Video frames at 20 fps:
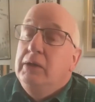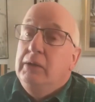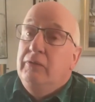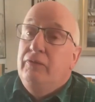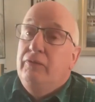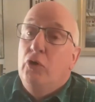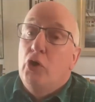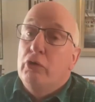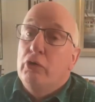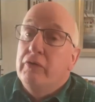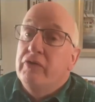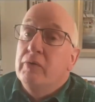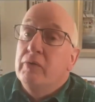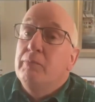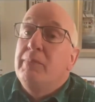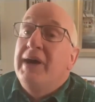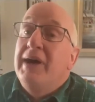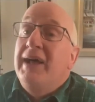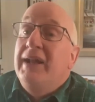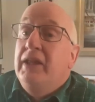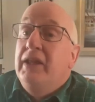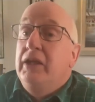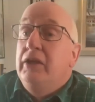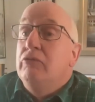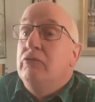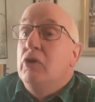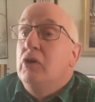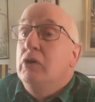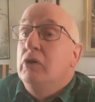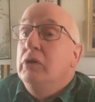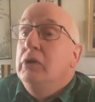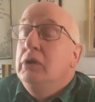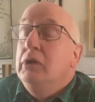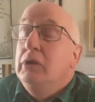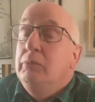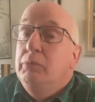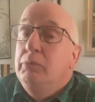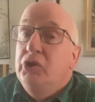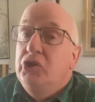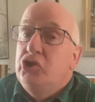Four of them badly wrong.
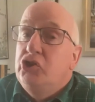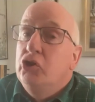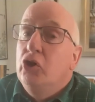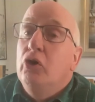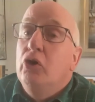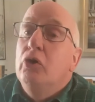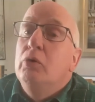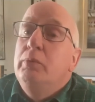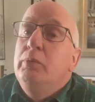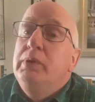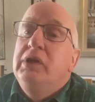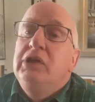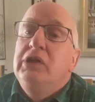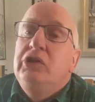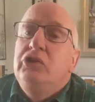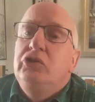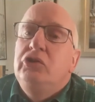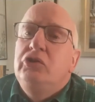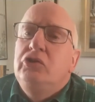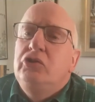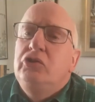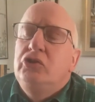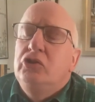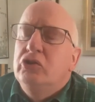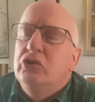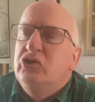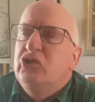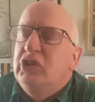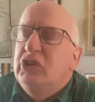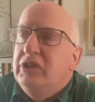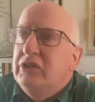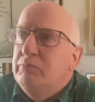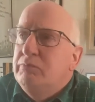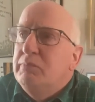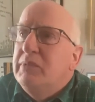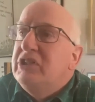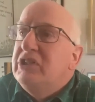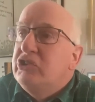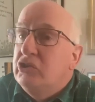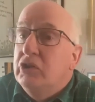But Job just is
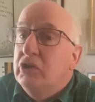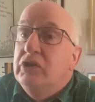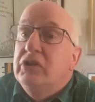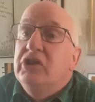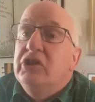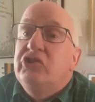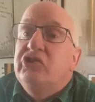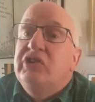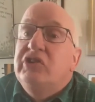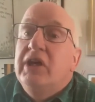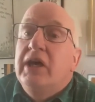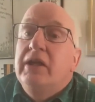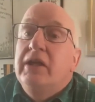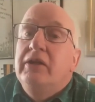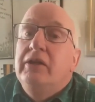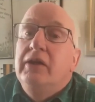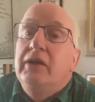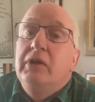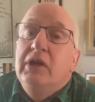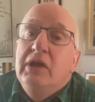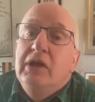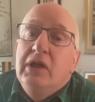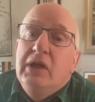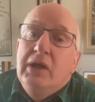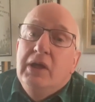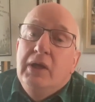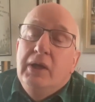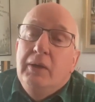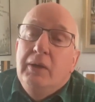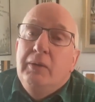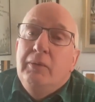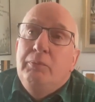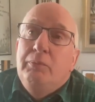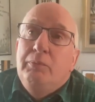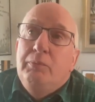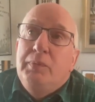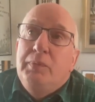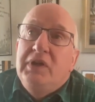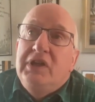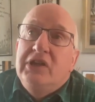misunderstanding,
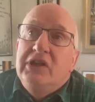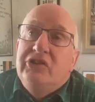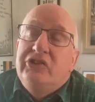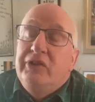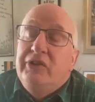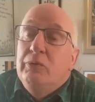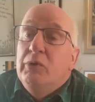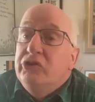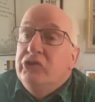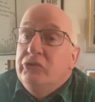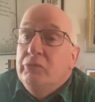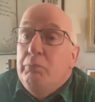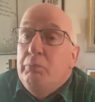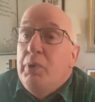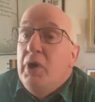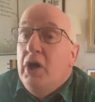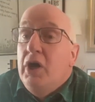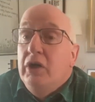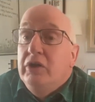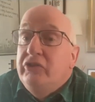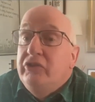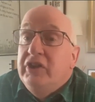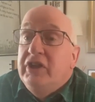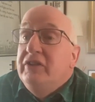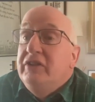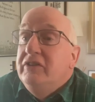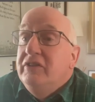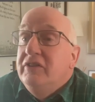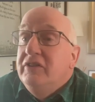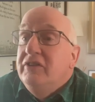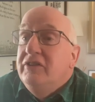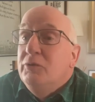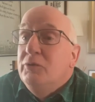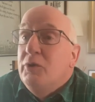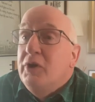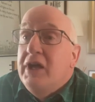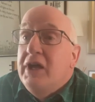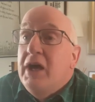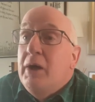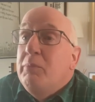because he wasn't party to
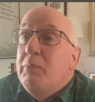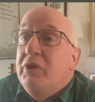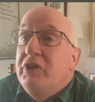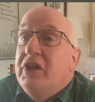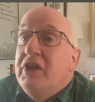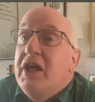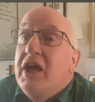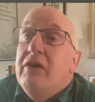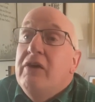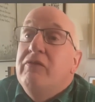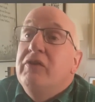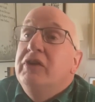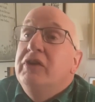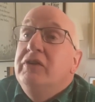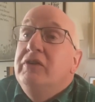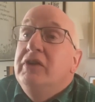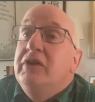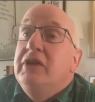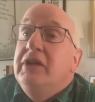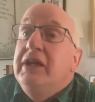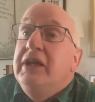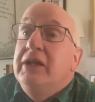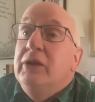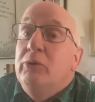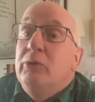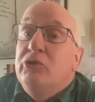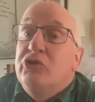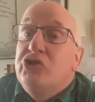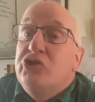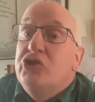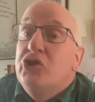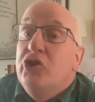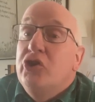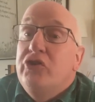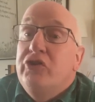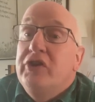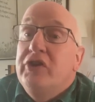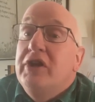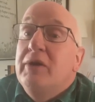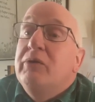what happened in heaven. He knows
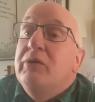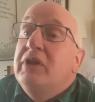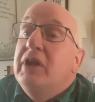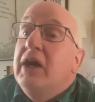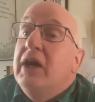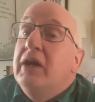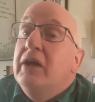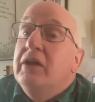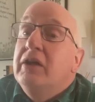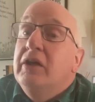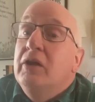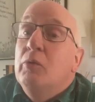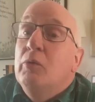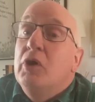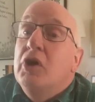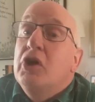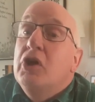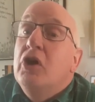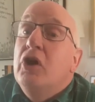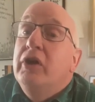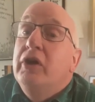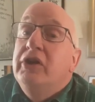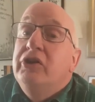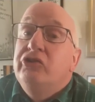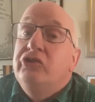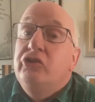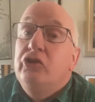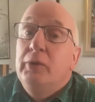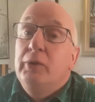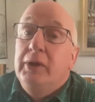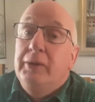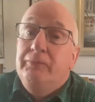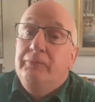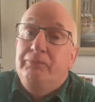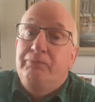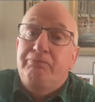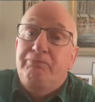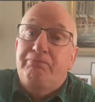nothing about that and what God is doing.